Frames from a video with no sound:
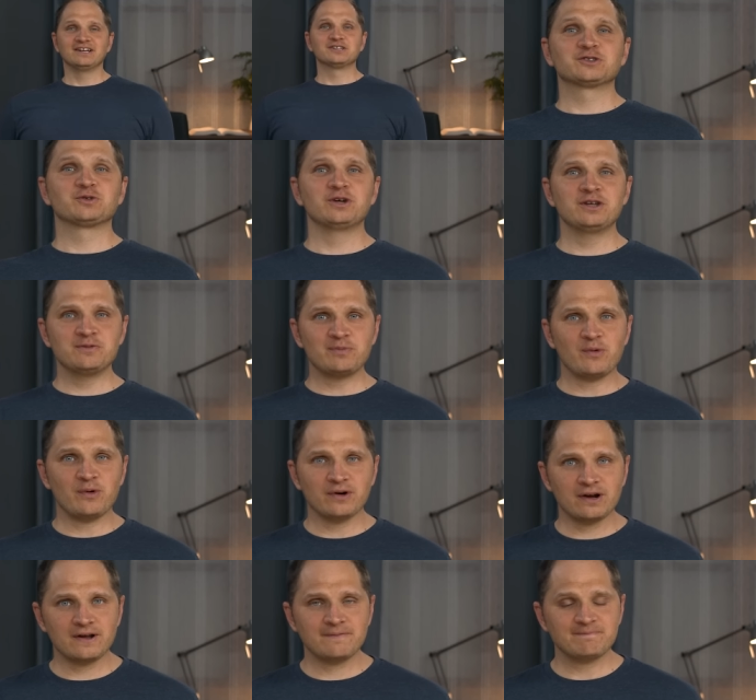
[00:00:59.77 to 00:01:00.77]

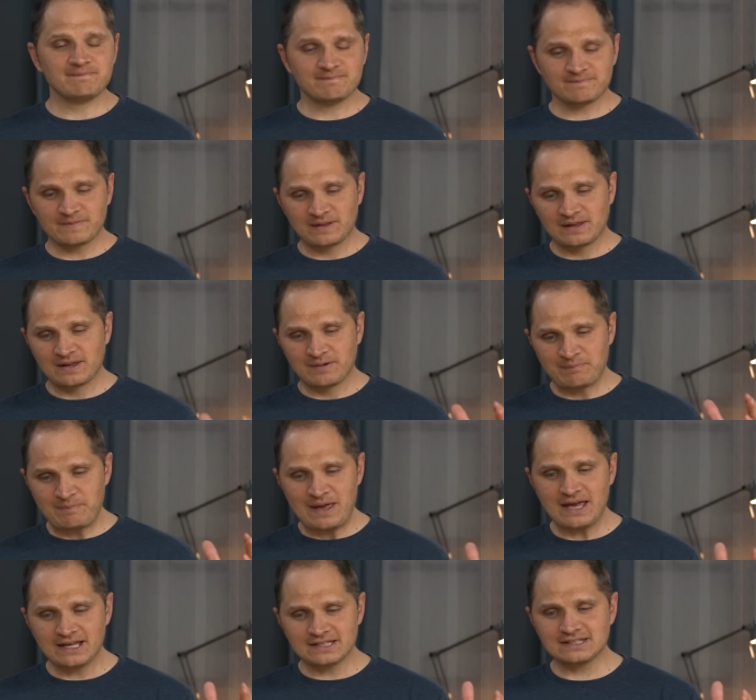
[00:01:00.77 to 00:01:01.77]
Swedenborg
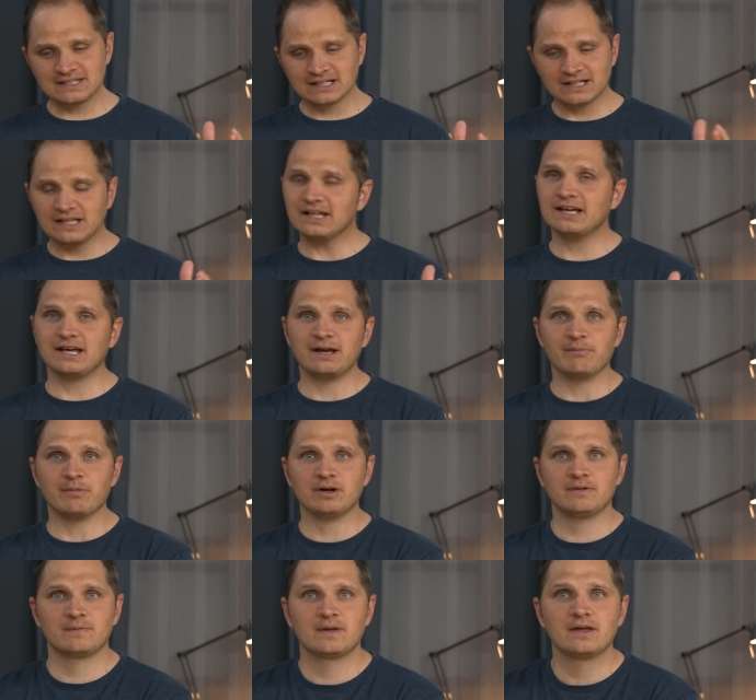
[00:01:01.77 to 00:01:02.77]
makes the
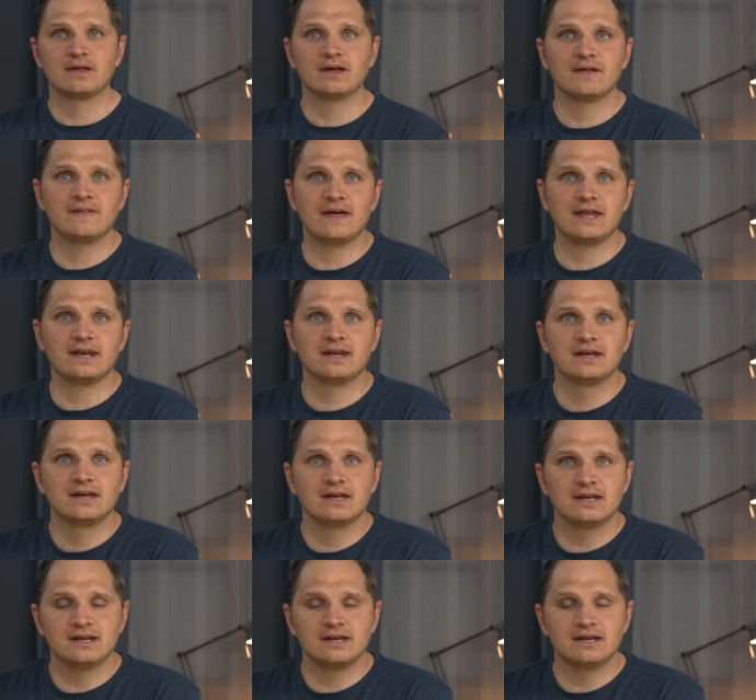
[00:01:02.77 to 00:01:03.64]
claim that